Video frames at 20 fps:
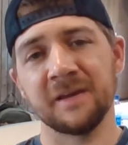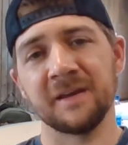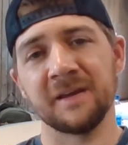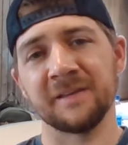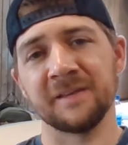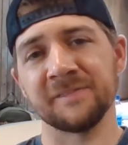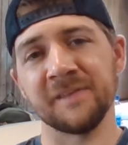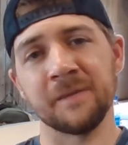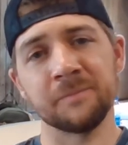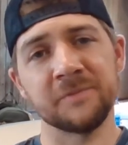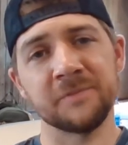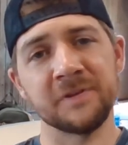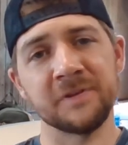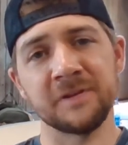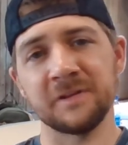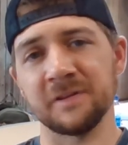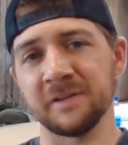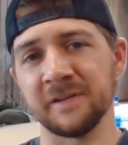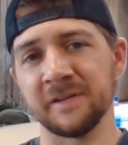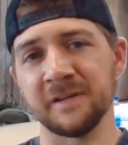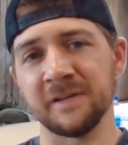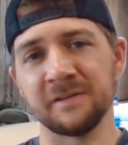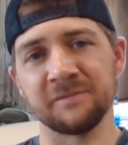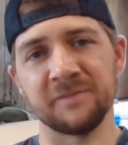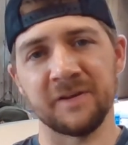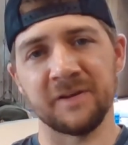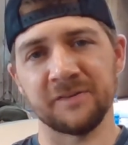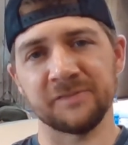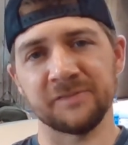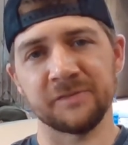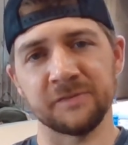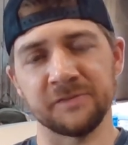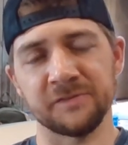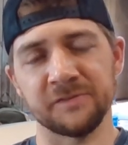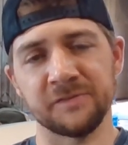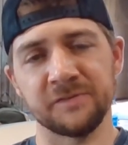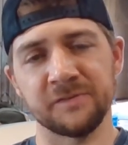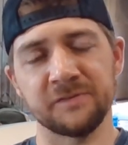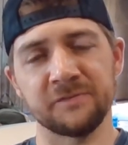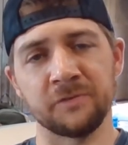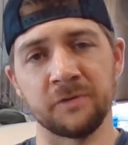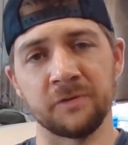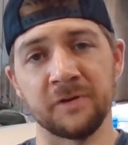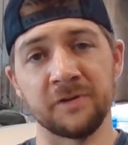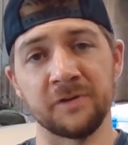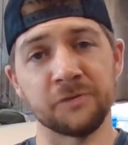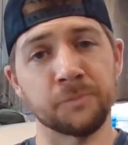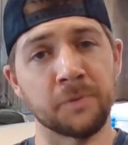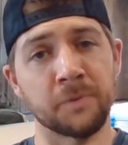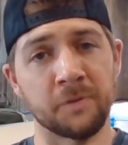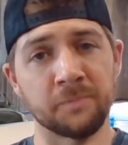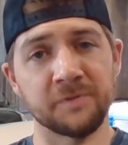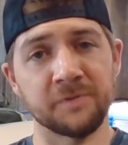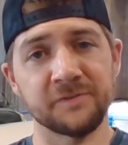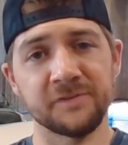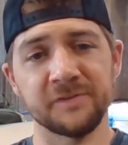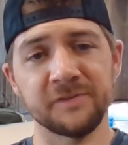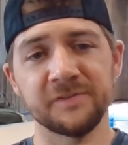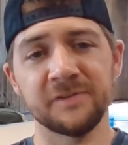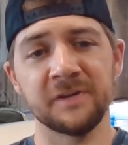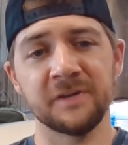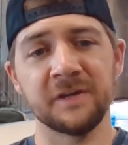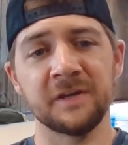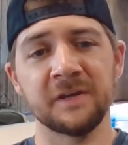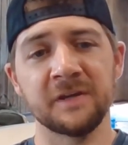as empty, clean vessels for His purposes.